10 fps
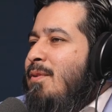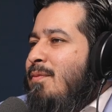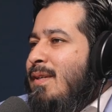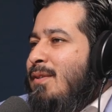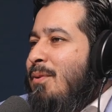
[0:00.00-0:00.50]

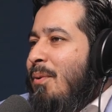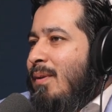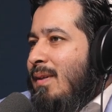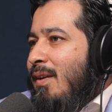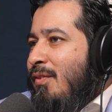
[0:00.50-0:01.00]
you've just
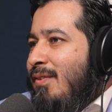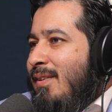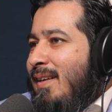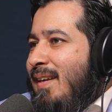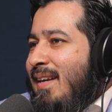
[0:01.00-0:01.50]
told us
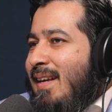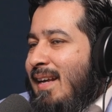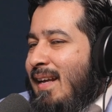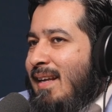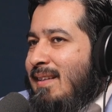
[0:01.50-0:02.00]

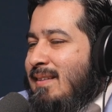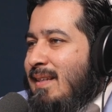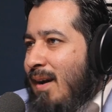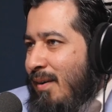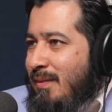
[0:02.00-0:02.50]
is,
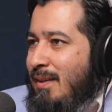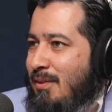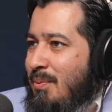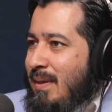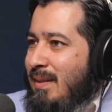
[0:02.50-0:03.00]
after your
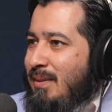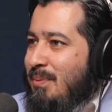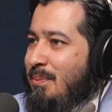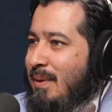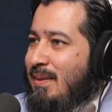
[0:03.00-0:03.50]

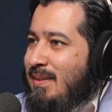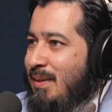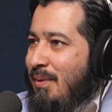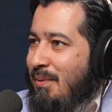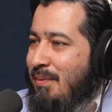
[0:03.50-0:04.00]
22 years
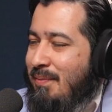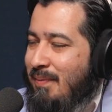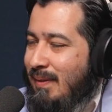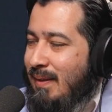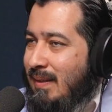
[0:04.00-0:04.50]
and all of
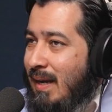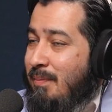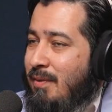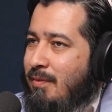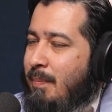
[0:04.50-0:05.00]
the
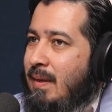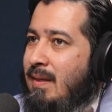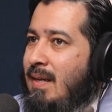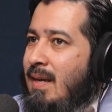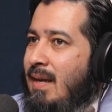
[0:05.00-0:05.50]
time you
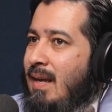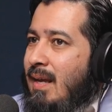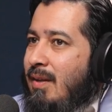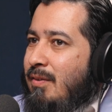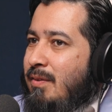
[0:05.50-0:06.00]
spent,
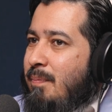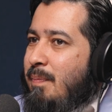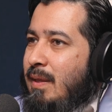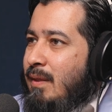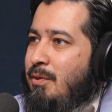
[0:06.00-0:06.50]
is
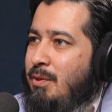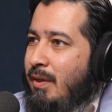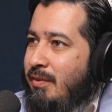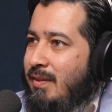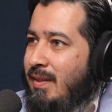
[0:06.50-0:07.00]
build the
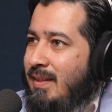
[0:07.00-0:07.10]
trust.